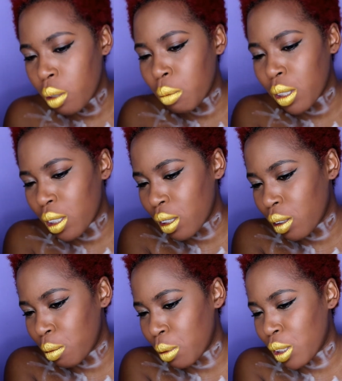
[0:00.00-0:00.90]
Like,
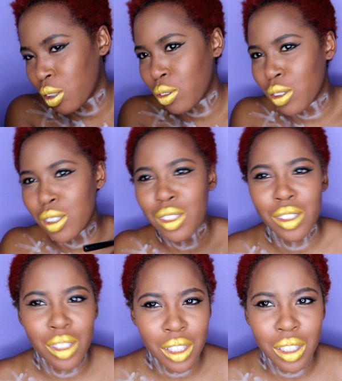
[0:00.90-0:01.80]
my shoulders and
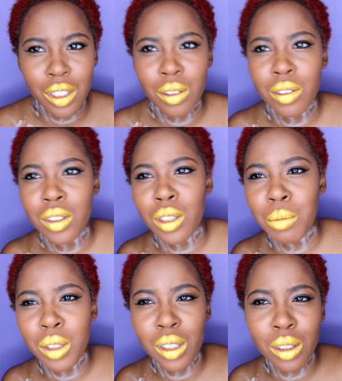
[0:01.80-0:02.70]
all that. So I'm
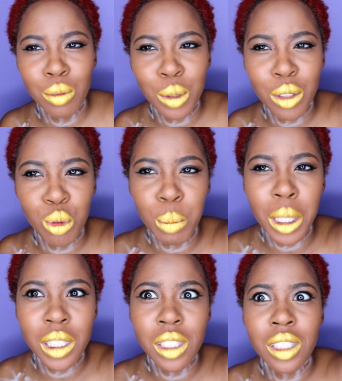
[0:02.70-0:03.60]
gonna wait for my
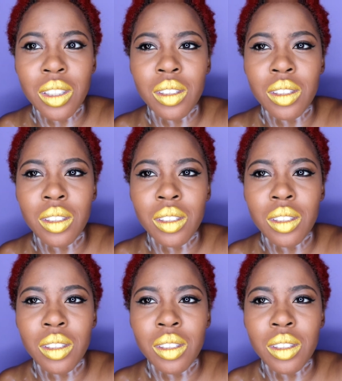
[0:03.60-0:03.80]
sister.